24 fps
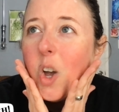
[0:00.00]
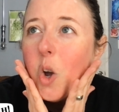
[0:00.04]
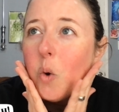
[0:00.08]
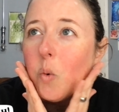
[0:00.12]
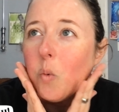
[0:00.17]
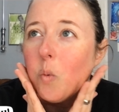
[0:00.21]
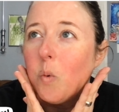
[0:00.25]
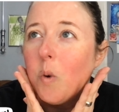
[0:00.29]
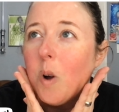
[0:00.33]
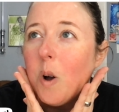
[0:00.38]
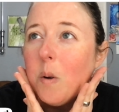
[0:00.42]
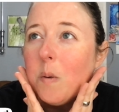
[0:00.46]

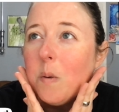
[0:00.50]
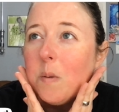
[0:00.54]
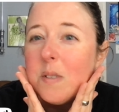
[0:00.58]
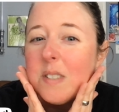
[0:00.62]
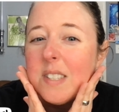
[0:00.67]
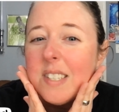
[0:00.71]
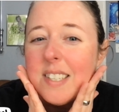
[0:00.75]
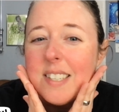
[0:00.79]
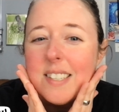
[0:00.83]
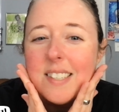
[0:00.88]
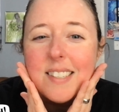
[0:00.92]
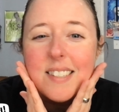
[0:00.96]

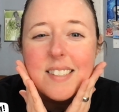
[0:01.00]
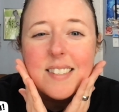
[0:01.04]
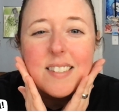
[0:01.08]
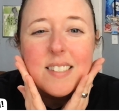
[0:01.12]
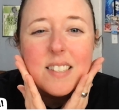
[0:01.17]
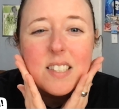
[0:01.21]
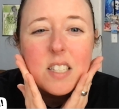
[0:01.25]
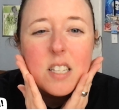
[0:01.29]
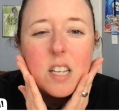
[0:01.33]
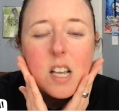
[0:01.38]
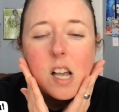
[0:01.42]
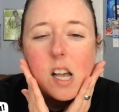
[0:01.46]
roses
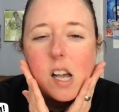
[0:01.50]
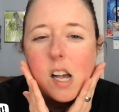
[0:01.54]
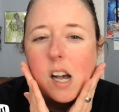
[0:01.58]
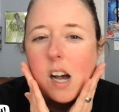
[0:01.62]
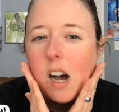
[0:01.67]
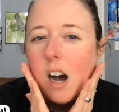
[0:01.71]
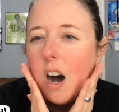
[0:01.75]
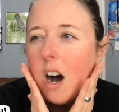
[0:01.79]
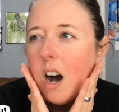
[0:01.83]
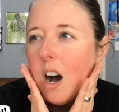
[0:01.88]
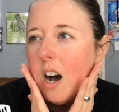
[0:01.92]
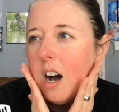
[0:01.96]

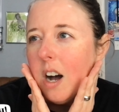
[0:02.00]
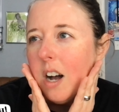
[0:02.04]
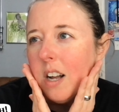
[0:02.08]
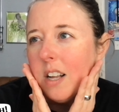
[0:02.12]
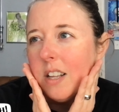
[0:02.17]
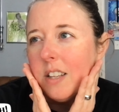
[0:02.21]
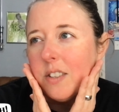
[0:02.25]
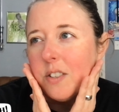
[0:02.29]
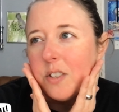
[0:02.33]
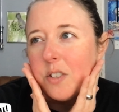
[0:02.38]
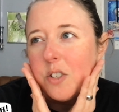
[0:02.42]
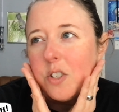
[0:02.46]

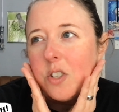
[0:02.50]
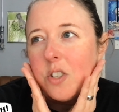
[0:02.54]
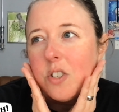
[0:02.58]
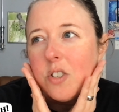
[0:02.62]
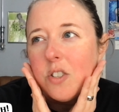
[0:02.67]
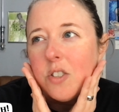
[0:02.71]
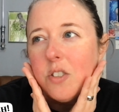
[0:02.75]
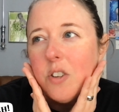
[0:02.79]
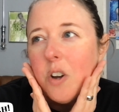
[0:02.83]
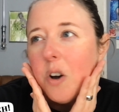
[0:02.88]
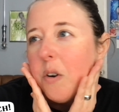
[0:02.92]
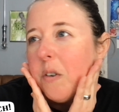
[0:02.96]
on
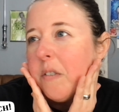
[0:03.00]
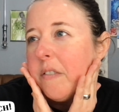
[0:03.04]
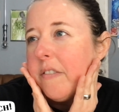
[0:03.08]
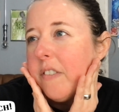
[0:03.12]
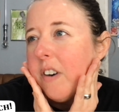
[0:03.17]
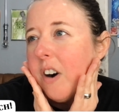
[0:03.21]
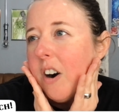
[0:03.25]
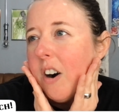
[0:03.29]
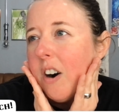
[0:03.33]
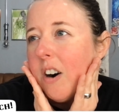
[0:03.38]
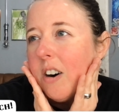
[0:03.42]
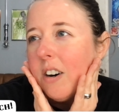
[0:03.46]

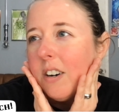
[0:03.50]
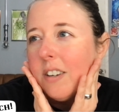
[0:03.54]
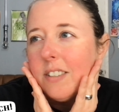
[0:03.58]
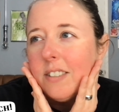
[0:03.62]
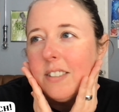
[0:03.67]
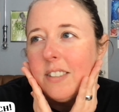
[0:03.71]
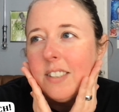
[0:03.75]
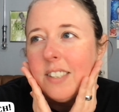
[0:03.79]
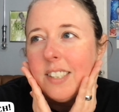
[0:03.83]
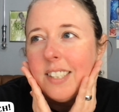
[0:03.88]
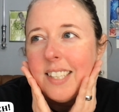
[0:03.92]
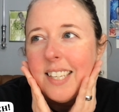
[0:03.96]
snowfall
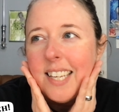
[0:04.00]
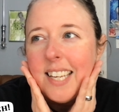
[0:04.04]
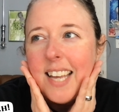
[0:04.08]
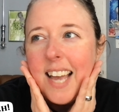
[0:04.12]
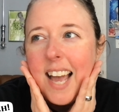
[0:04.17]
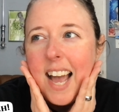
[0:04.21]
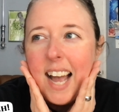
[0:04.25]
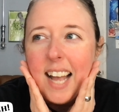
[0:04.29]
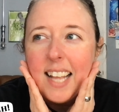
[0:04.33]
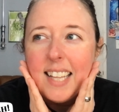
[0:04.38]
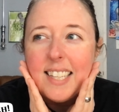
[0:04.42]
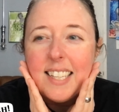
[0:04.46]

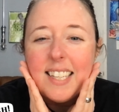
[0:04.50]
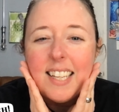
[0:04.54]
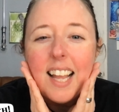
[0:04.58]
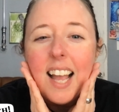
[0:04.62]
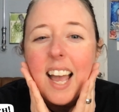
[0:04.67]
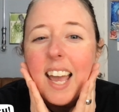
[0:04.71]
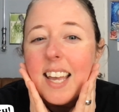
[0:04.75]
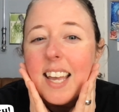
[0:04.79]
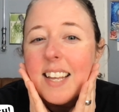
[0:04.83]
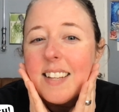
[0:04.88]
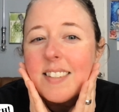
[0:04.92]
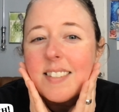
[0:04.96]
at
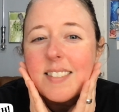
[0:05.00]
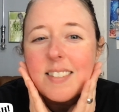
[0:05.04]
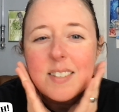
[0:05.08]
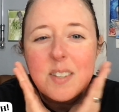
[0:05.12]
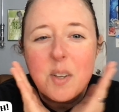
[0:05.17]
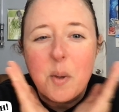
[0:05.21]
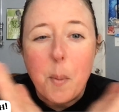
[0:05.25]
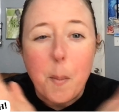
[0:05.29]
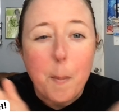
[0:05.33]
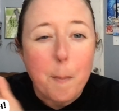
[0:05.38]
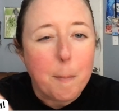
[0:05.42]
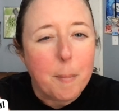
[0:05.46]
night,
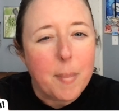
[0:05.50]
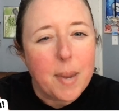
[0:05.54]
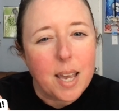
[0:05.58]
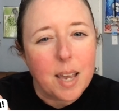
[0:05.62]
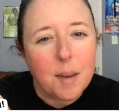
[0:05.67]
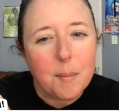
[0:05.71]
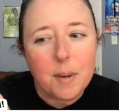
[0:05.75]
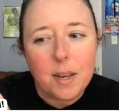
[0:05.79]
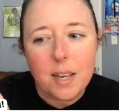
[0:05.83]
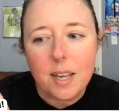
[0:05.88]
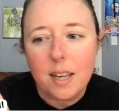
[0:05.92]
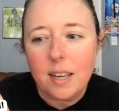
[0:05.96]

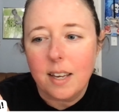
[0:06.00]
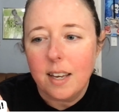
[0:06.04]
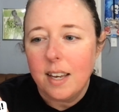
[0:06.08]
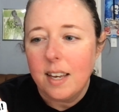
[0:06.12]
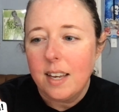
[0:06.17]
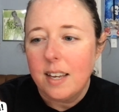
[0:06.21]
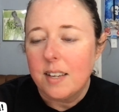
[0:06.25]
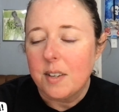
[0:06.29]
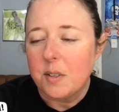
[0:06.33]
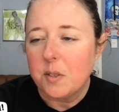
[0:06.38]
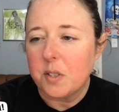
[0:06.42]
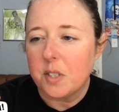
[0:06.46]
maybe.
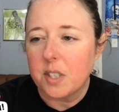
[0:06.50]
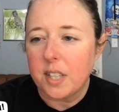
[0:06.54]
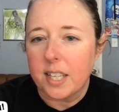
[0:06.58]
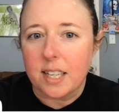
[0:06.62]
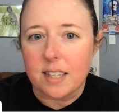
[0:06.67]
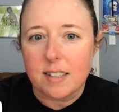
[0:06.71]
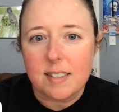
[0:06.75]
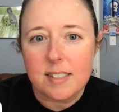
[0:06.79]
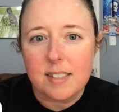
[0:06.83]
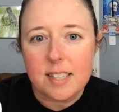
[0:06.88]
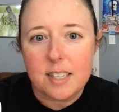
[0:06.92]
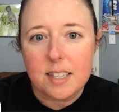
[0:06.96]
Isn't there
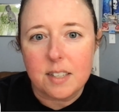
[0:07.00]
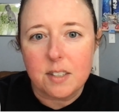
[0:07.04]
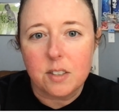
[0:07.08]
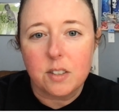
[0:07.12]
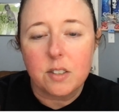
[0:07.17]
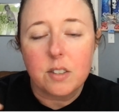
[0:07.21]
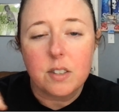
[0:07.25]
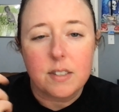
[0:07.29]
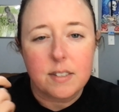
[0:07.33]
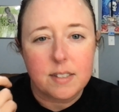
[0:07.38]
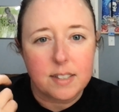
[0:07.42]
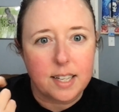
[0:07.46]

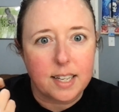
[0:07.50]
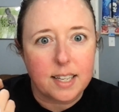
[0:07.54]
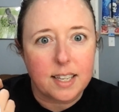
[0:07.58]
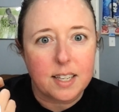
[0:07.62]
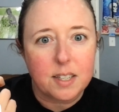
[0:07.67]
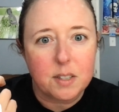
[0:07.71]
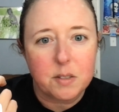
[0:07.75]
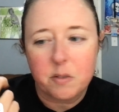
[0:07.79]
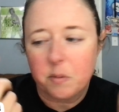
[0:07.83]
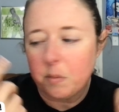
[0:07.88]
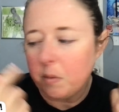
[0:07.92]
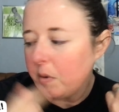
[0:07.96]
seal? Isn't that
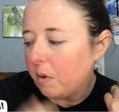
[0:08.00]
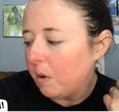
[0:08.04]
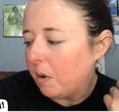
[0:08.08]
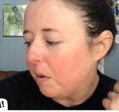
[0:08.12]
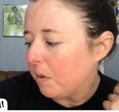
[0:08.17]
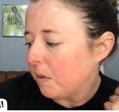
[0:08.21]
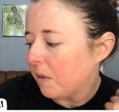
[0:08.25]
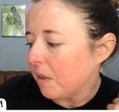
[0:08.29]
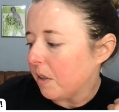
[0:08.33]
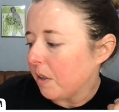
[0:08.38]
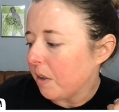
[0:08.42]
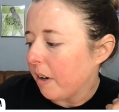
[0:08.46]
Kiss from a
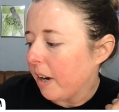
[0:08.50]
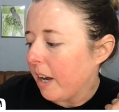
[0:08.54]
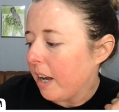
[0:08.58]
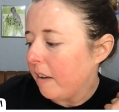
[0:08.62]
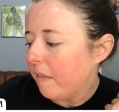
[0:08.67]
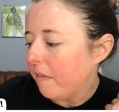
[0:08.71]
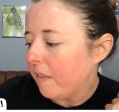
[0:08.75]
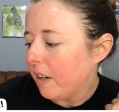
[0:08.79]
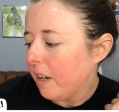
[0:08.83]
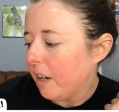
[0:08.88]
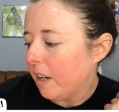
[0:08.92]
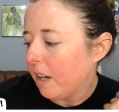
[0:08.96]
Rose on the
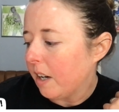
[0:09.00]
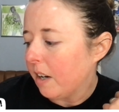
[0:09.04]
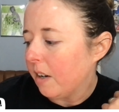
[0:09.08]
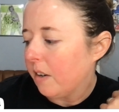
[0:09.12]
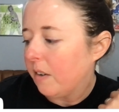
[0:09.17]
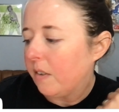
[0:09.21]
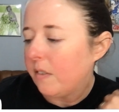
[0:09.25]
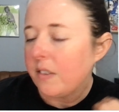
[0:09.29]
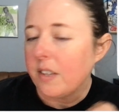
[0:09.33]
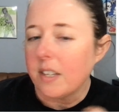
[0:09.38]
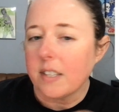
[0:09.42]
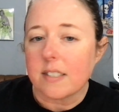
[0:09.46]
Grave? There you go.
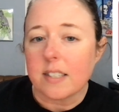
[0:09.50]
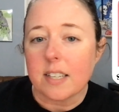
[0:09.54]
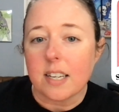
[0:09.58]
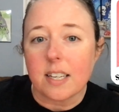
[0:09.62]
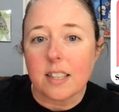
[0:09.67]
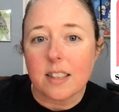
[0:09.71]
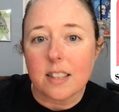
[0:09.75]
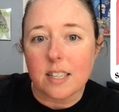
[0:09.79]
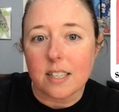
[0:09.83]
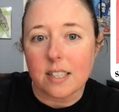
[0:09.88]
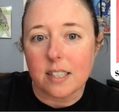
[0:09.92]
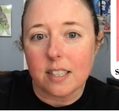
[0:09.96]
That's
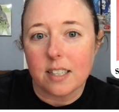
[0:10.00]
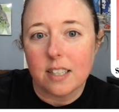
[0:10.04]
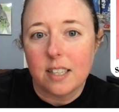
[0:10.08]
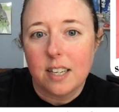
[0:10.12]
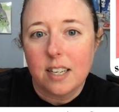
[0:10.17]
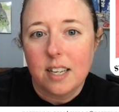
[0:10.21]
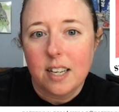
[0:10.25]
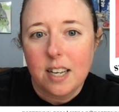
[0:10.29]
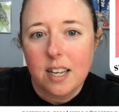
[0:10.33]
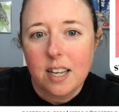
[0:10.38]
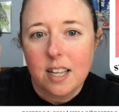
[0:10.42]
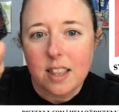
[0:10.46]
like the
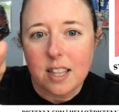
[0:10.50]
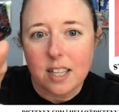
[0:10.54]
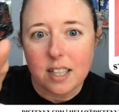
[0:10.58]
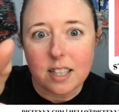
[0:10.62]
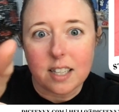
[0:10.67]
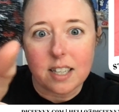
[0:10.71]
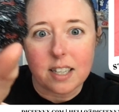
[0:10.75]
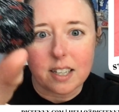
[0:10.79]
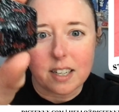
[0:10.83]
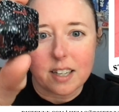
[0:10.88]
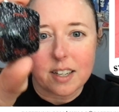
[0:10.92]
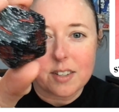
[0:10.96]

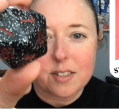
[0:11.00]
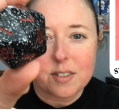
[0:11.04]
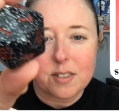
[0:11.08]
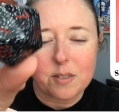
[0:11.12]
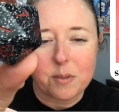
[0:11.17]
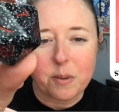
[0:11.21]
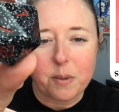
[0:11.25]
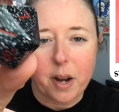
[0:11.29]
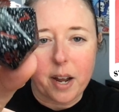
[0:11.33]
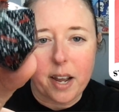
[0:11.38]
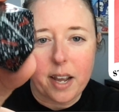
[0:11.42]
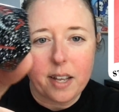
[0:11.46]
lyrics,
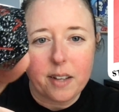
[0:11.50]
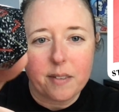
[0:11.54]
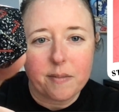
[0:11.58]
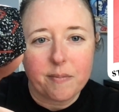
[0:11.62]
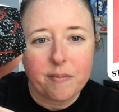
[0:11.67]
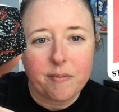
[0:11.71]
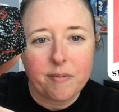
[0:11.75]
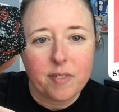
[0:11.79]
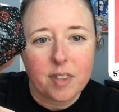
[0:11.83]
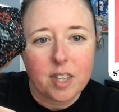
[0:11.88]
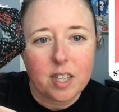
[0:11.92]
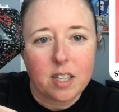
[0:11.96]
right?
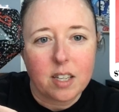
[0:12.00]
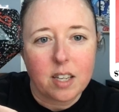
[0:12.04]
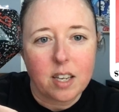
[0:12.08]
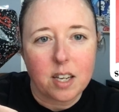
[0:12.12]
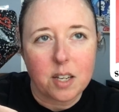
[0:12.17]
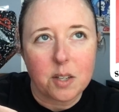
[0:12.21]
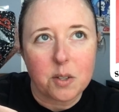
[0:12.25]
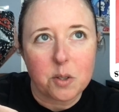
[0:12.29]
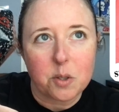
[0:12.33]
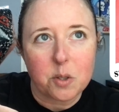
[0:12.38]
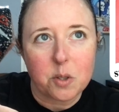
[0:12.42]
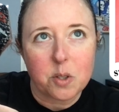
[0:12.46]

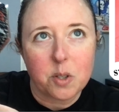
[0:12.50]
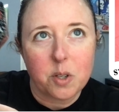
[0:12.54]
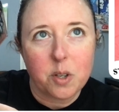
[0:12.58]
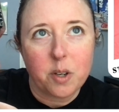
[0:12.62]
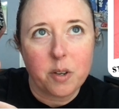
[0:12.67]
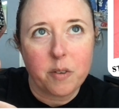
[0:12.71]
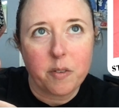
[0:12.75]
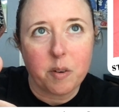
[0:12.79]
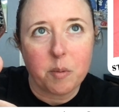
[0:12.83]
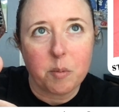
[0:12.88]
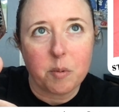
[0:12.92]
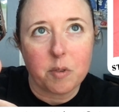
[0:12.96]
Kiss
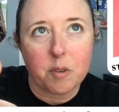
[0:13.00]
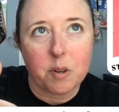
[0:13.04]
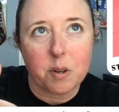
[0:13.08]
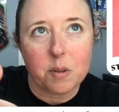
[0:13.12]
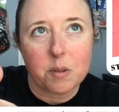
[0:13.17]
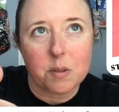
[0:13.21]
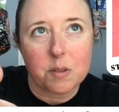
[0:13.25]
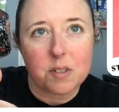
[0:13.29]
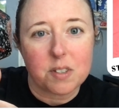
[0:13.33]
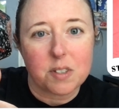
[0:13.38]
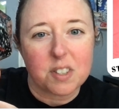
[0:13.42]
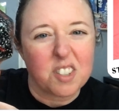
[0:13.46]
from a
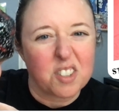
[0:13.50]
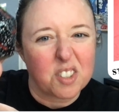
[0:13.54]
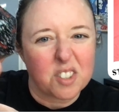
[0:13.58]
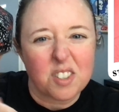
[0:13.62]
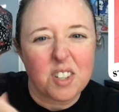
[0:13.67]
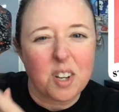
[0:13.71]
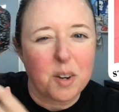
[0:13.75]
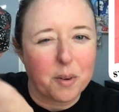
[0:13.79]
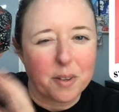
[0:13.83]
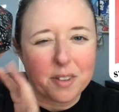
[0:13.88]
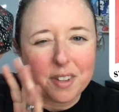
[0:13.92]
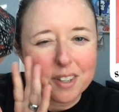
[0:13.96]
Rose. There's
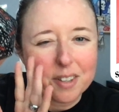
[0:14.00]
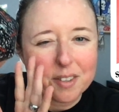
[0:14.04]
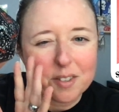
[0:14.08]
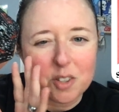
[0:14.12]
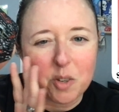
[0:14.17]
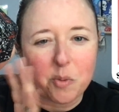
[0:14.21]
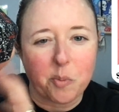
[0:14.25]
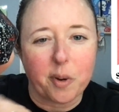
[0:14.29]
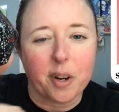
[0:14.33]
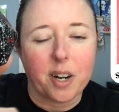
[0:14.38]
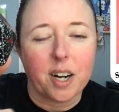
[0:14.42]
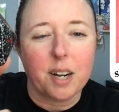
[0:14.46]
snow in there
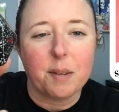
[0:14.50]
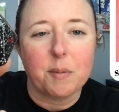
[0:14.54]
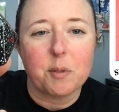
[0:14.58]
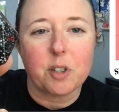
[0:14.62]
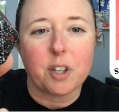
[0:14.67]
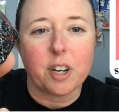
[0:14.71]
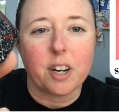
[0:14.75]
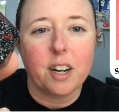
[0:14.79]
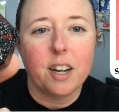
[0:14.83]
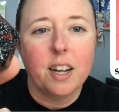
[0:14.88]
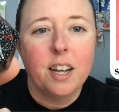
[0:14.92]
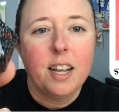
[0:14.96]
somewhere, I'm
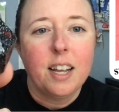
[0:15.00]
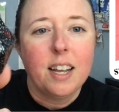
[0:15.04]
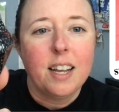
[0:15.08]
sure.